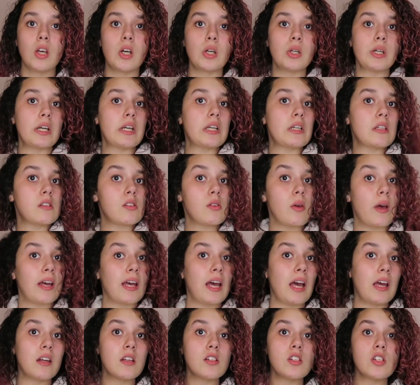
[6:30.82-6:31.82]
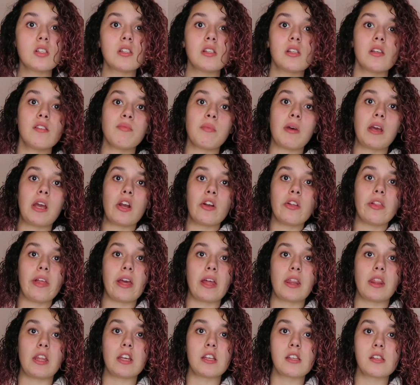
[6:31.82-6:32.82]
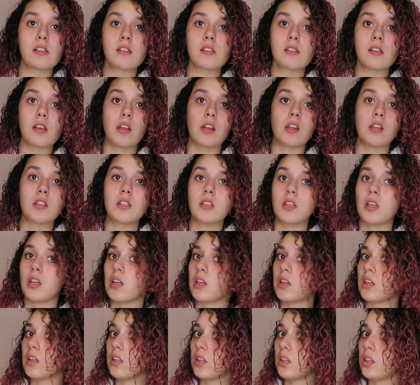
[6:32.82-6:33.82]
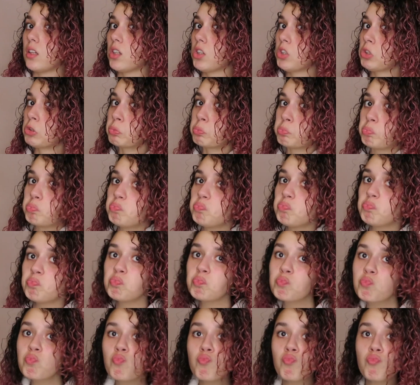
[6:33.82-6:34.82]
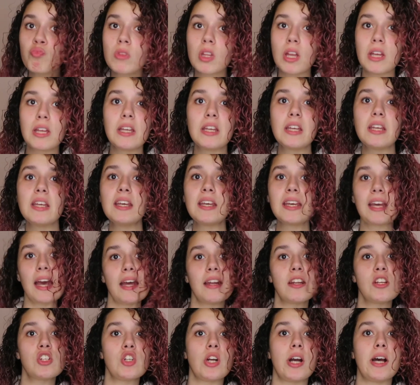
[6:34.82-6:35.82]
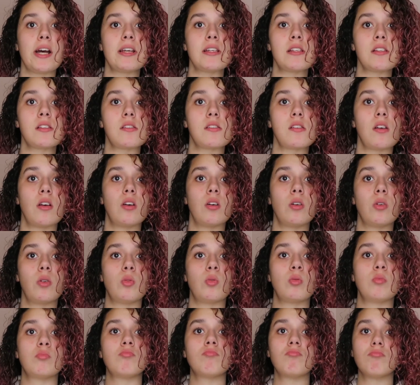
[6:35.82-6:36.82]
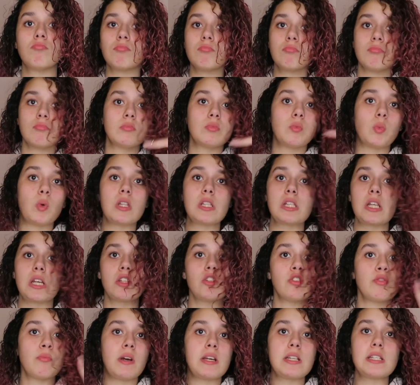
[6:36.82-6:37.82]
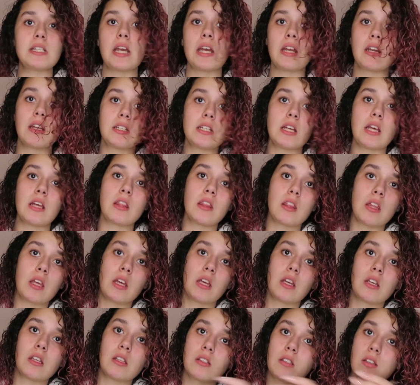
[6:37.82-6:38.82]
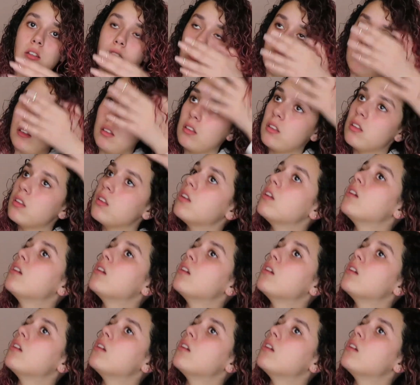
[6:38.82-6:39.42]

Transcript: Okay, so I kind of just leave my hair like this until it kind of dries. So once I do my day-to-day things, it'll